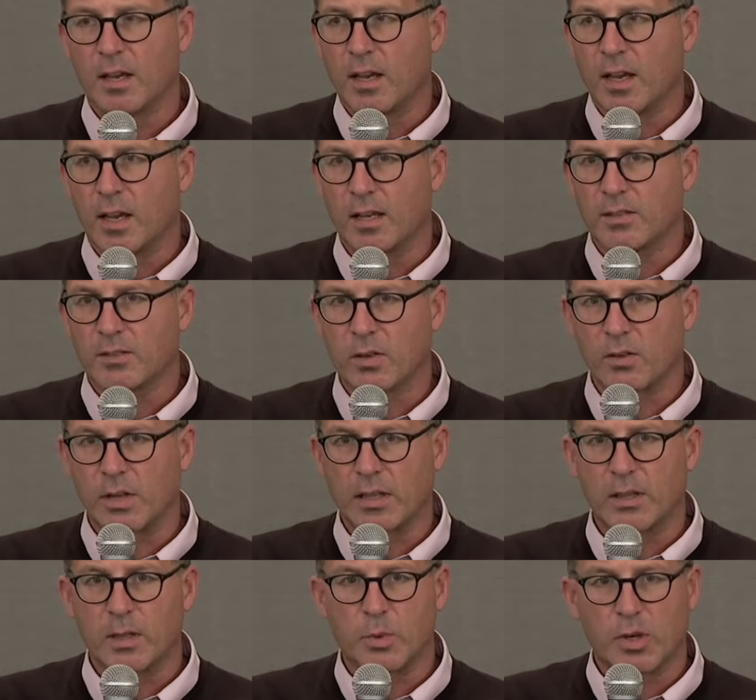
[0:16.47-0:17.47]
And so,
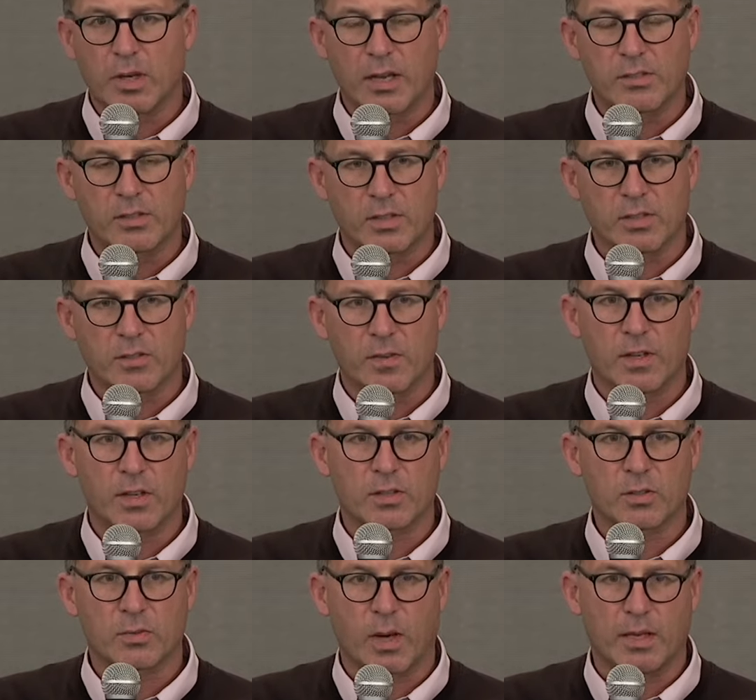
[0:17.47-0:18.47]
like the book I just
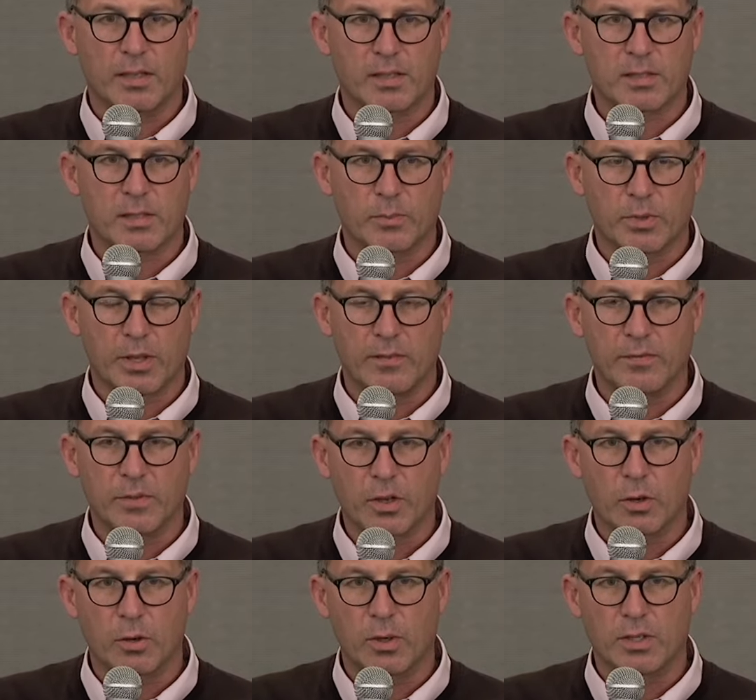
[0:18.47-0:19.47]
finished, Whiteness in Plain
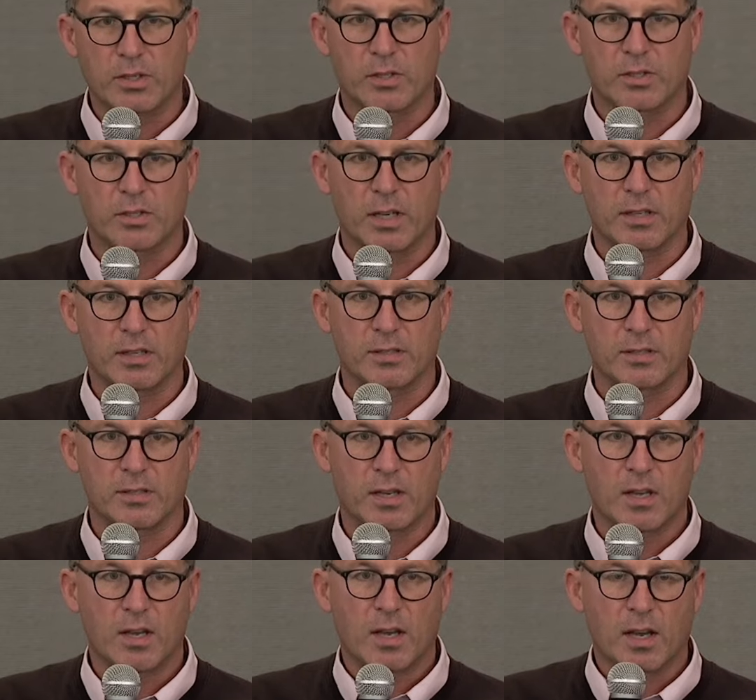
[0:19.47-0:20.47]
View, which
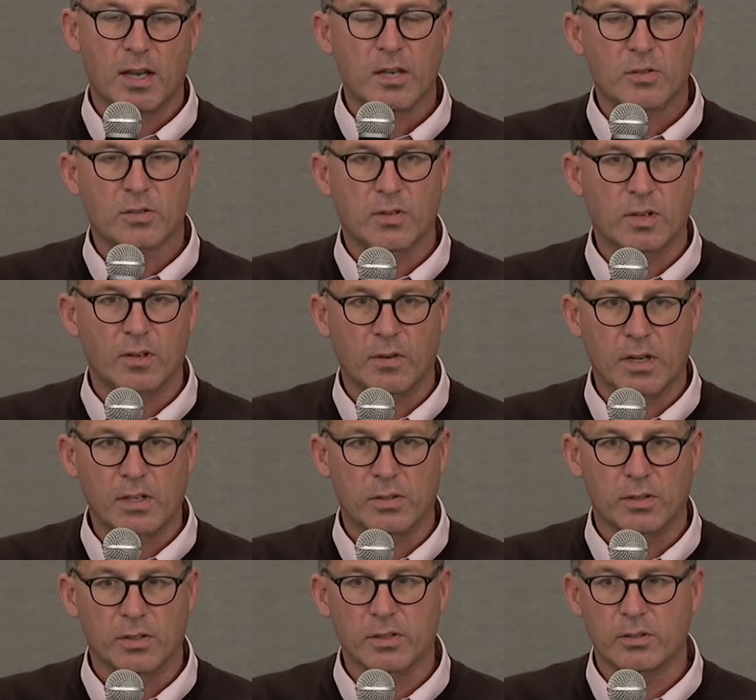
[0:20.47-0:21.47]
does a history of
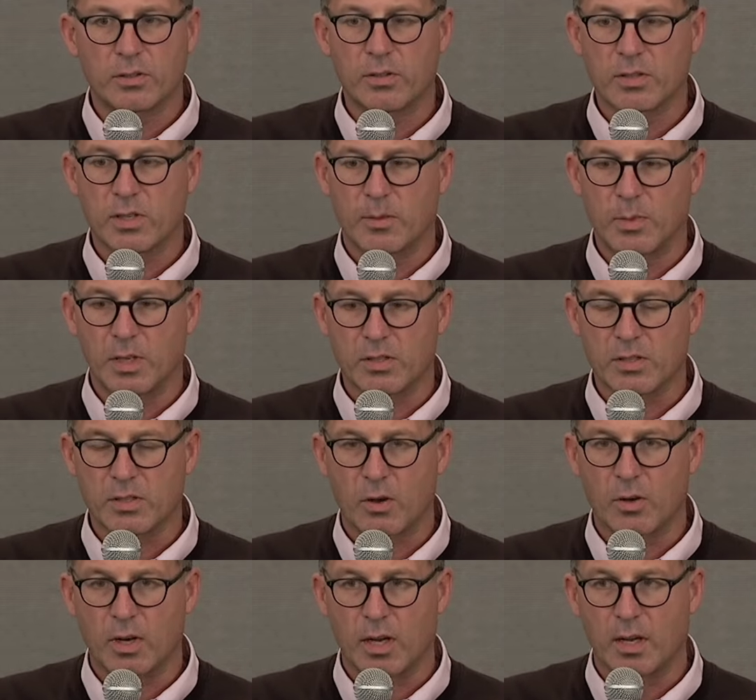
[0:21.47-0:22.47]
racial exclusion in
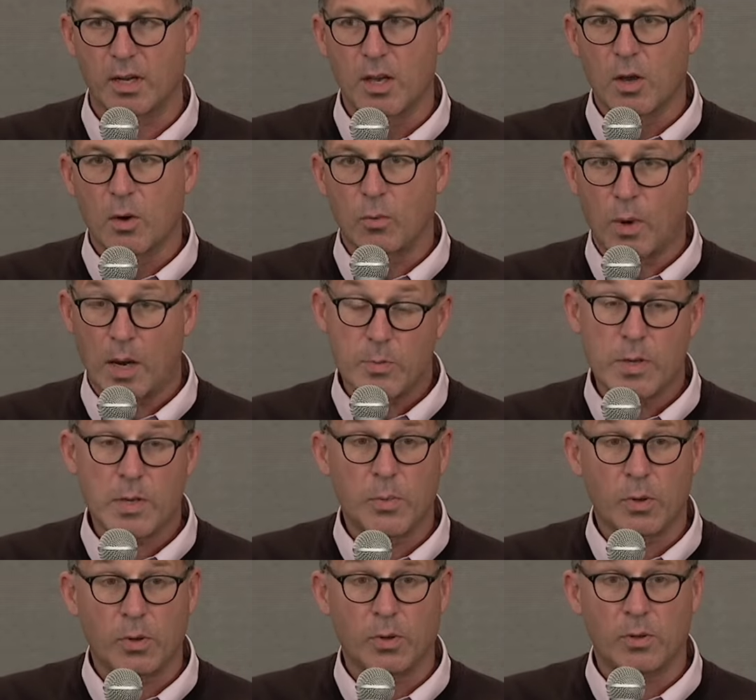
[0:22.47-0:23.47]
Minnesota, white
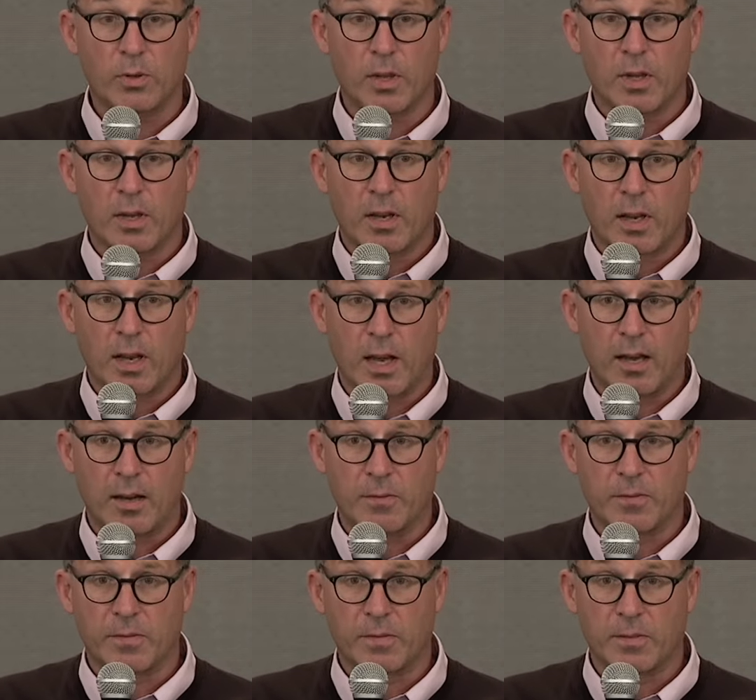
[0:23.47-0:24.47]
people
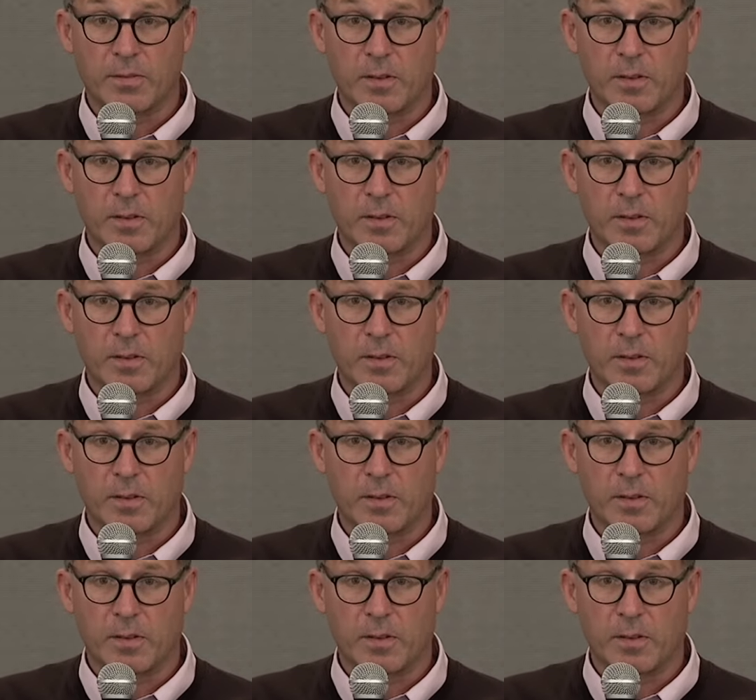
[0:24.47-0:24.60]
have